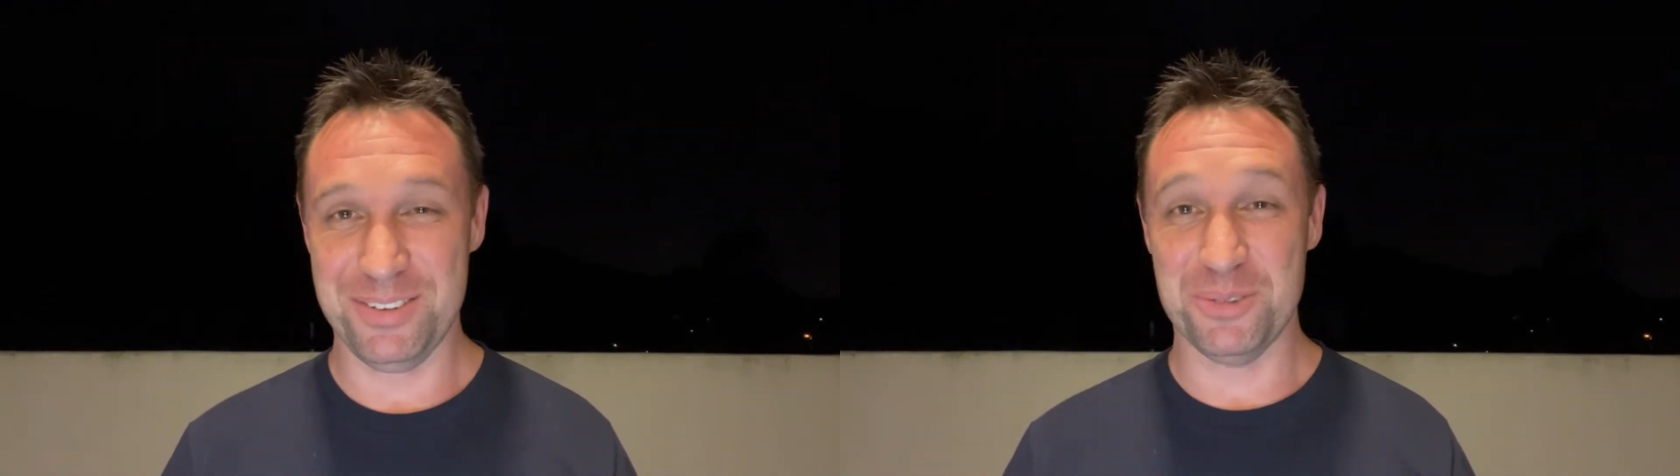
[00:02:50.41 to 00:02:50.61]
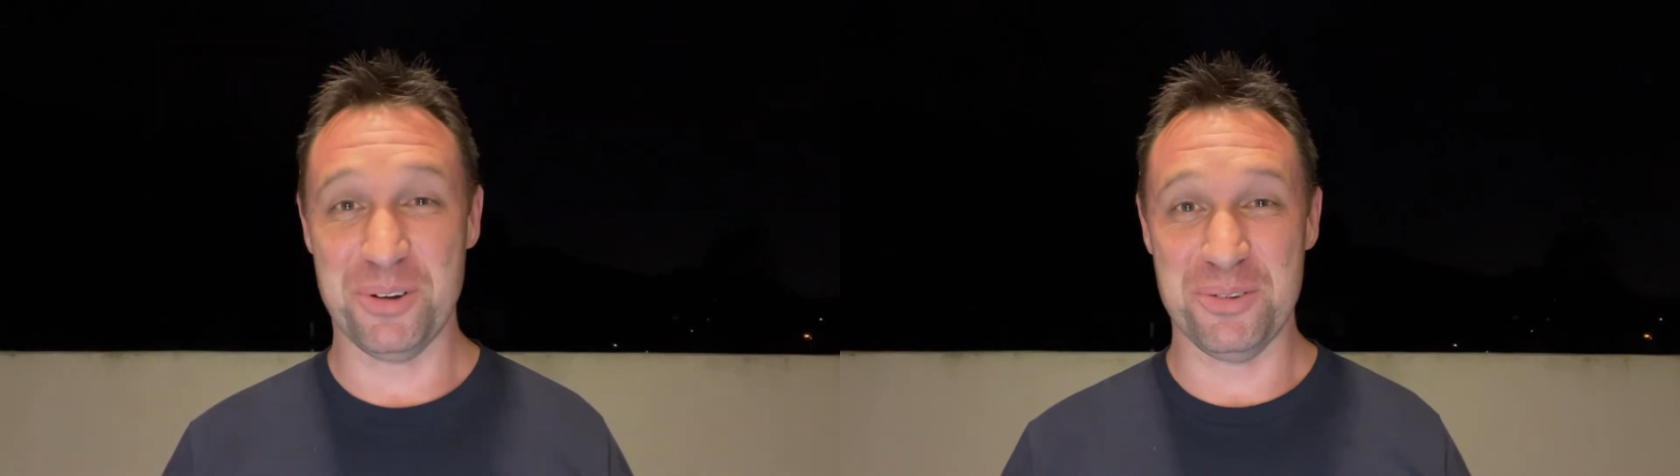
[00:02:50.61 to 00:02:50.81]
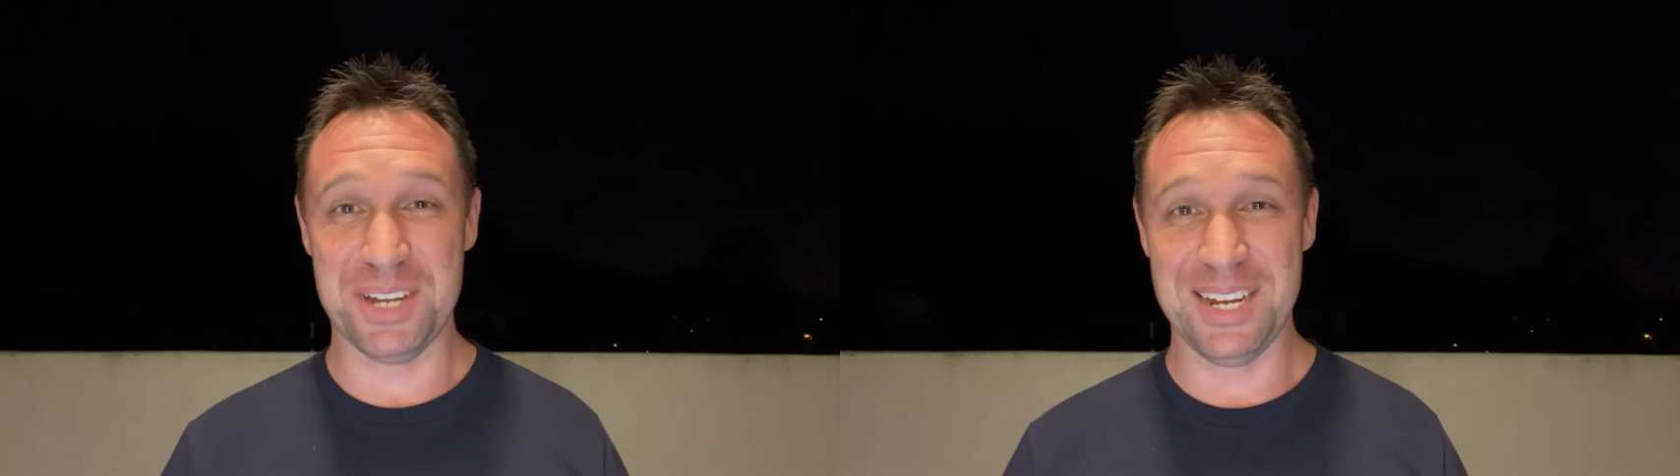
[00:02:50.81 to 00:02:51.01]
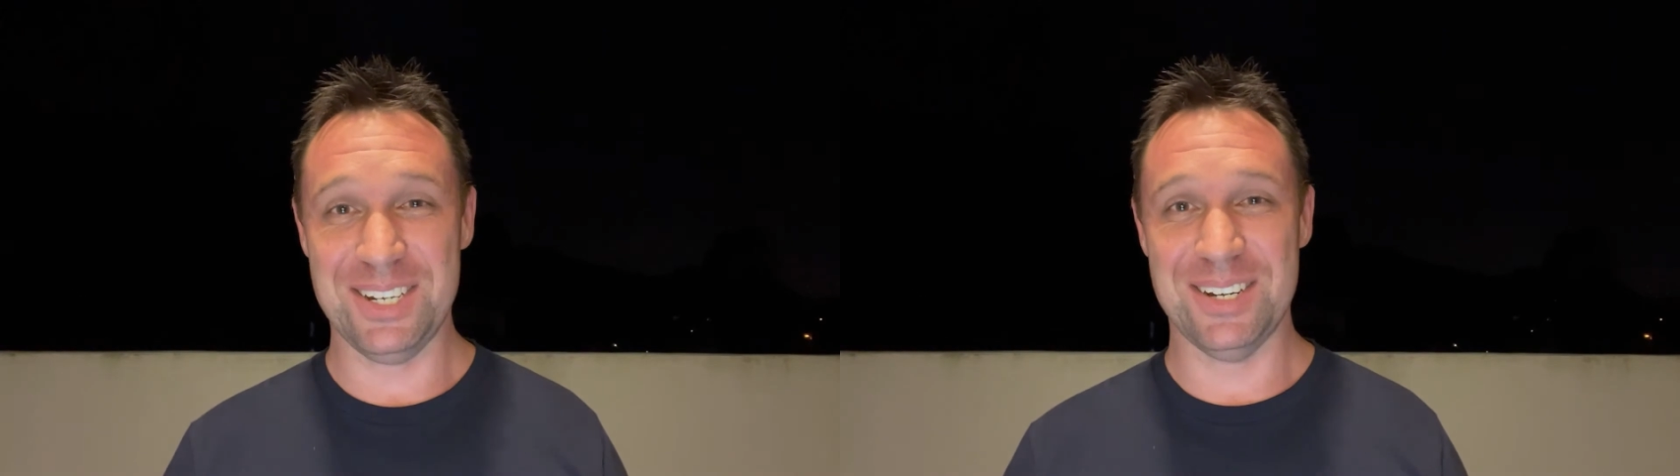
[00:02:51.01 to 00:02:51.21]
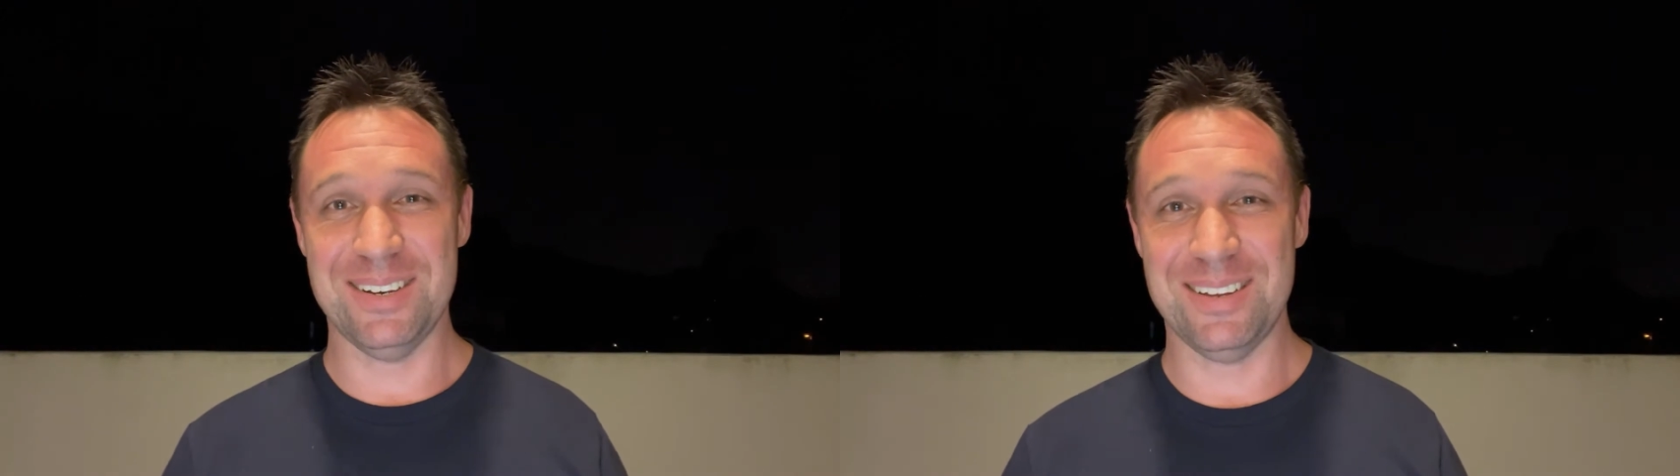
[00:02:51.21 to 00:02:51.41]
your
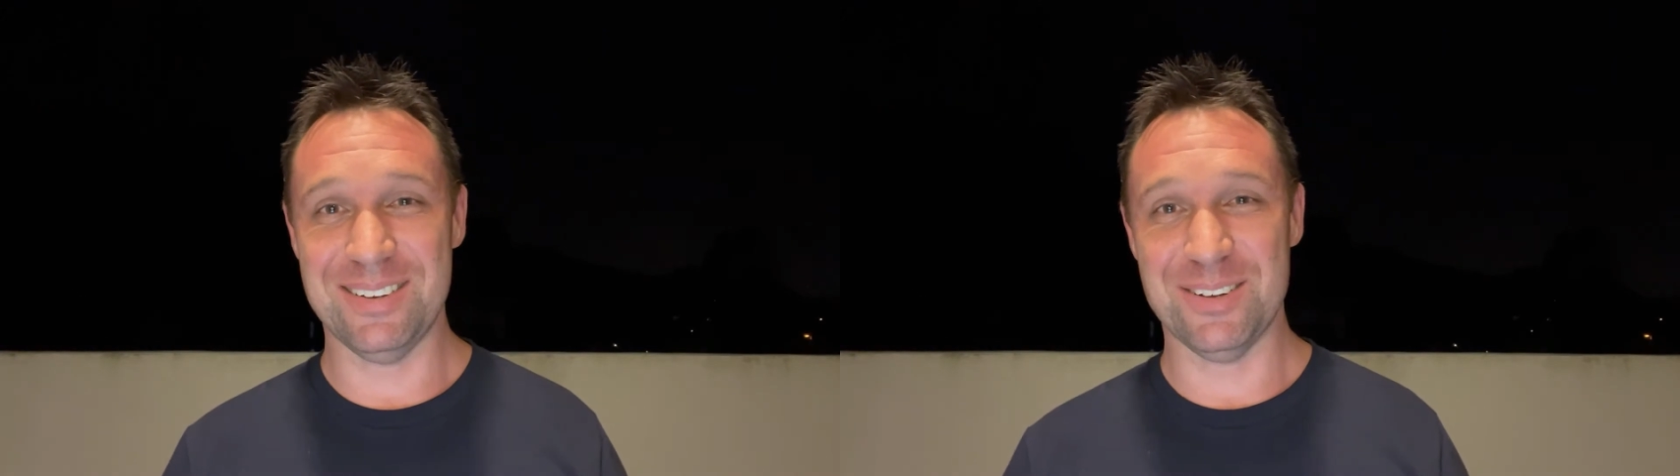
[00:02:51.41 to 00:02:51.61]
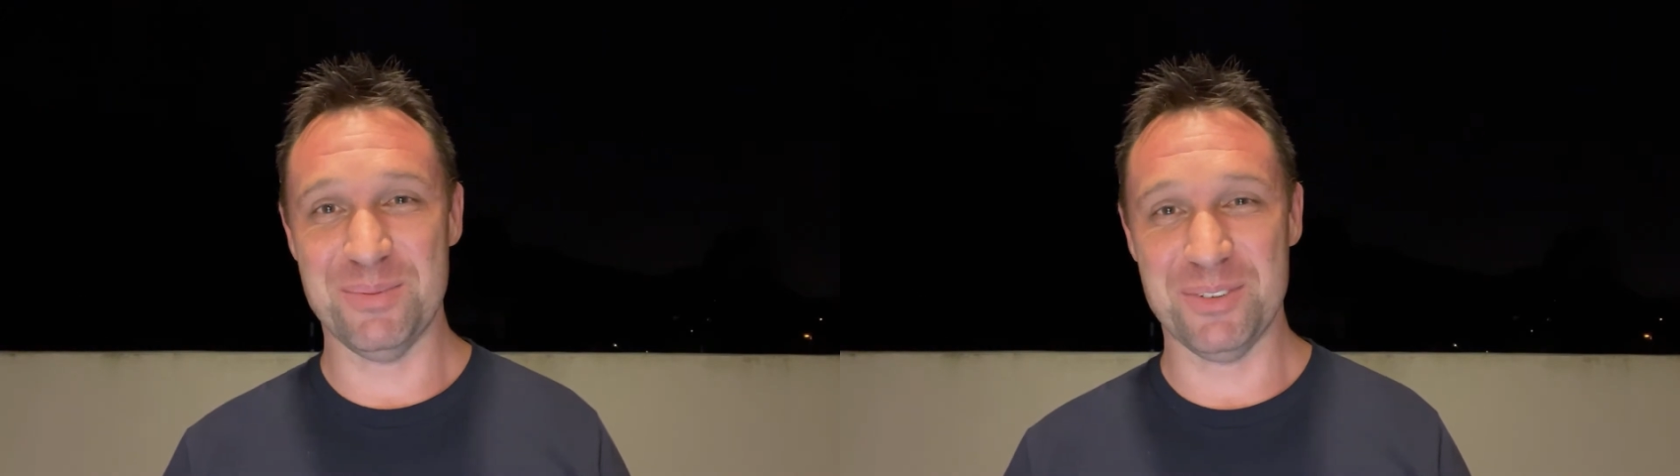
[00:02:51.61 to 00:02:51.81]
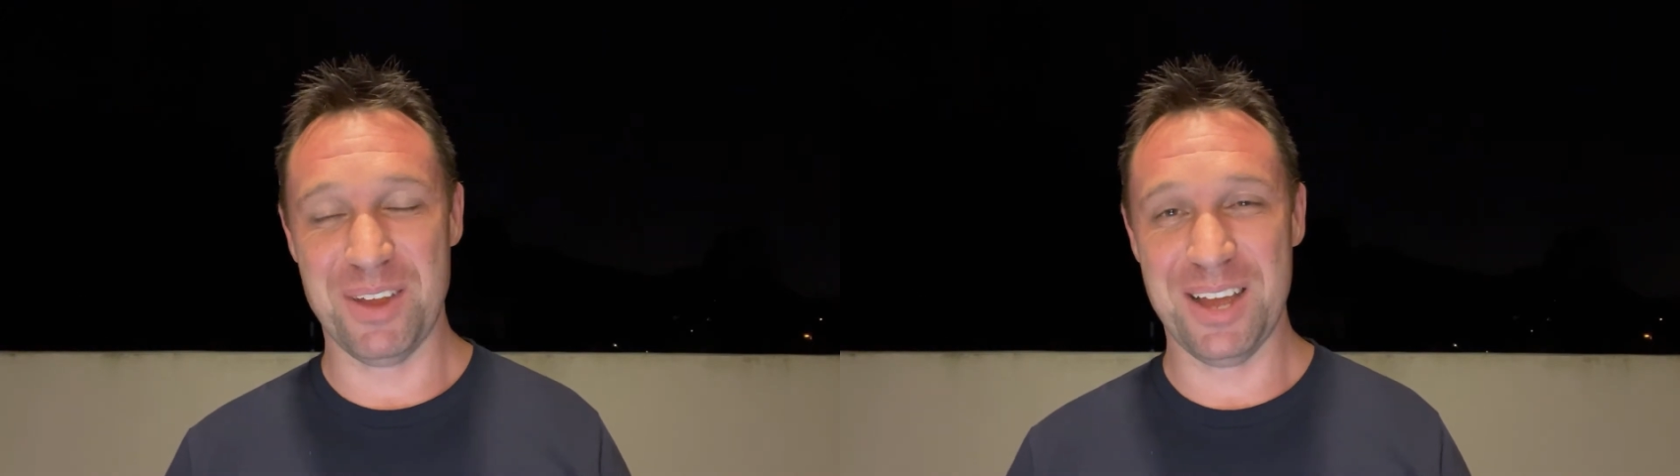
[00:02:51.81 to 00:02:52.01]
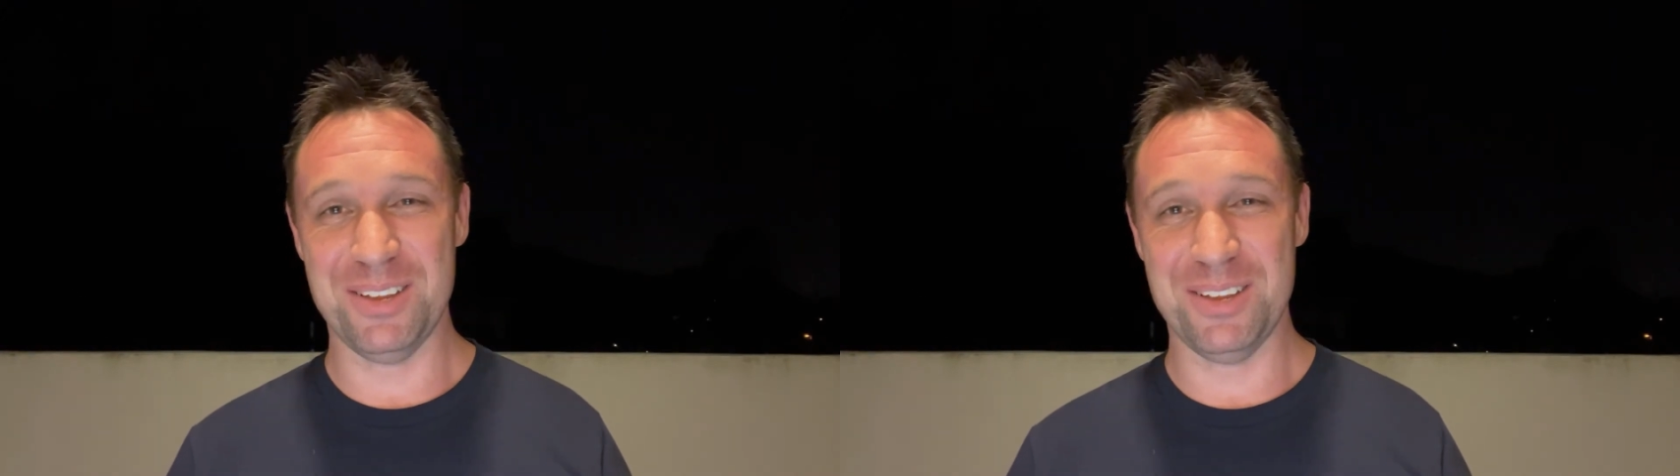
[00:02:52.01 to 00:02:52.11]
rotation in terms of how